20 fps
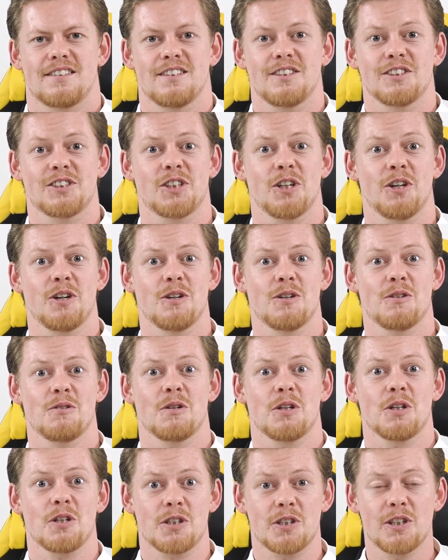
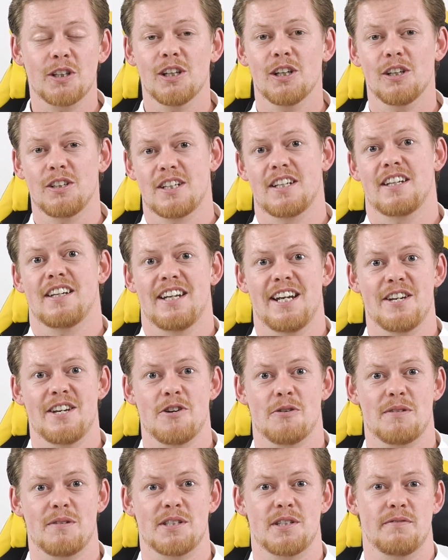So good luck in
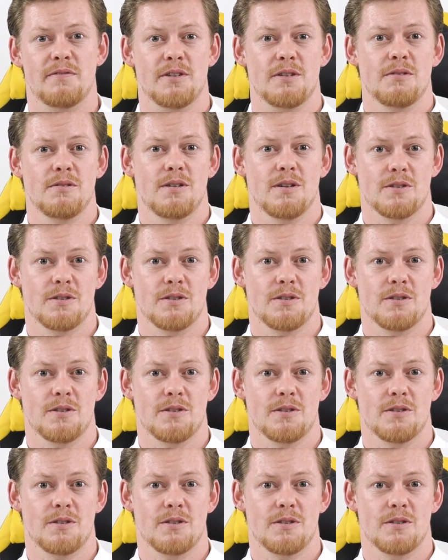your interview